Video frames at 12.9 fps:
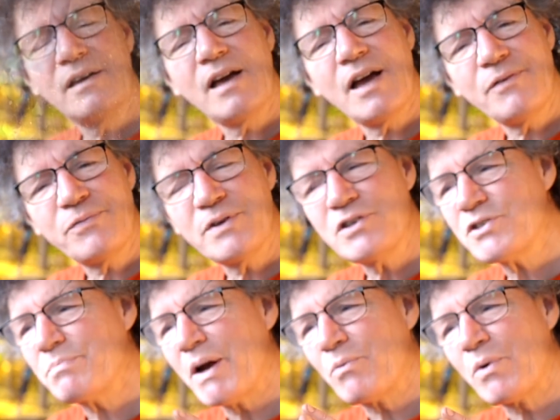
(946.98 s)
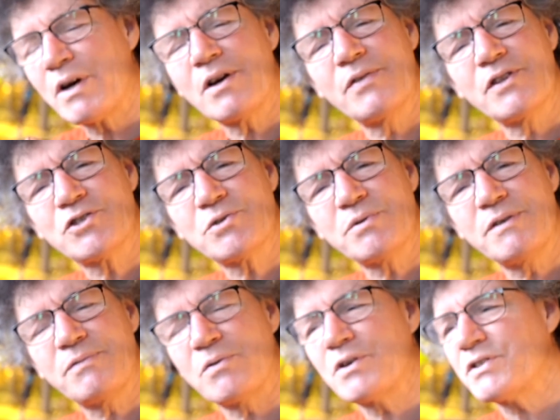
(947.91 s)
I finished my work on the tree
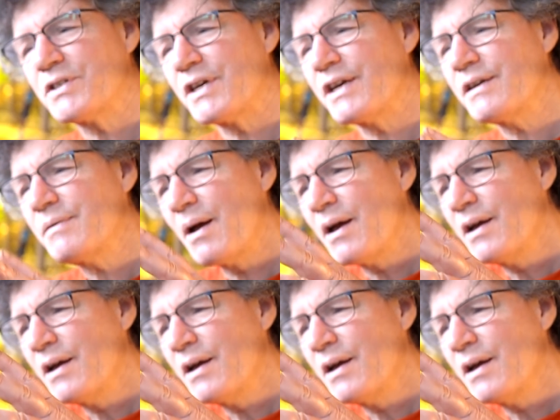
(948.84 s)
for today,